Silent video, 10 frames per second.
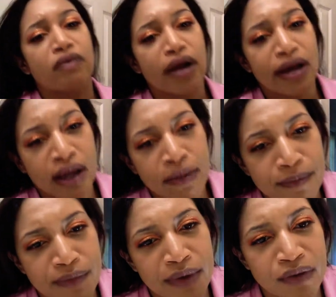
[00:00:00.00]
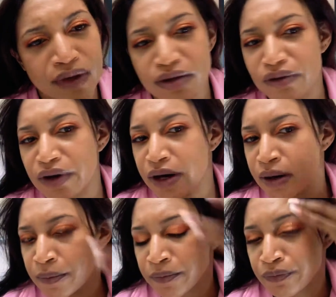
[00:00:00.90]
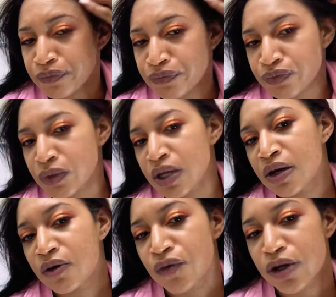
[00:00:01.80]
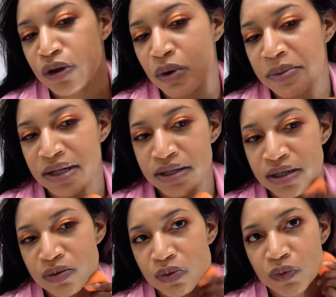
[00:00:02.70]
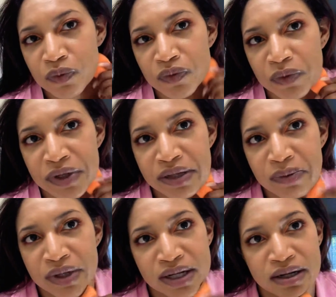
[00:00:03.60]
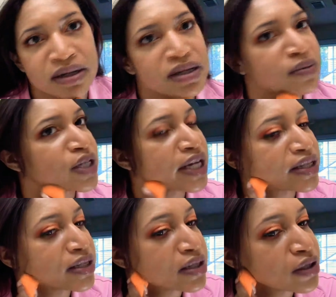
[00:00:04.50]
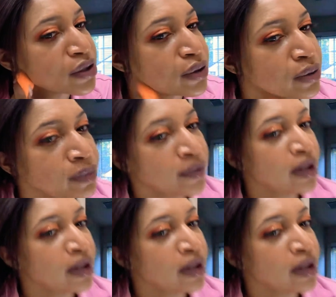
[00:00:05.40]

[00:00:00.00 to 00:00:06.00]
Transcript: right. I don't think it's fair to the women's. We need some chances to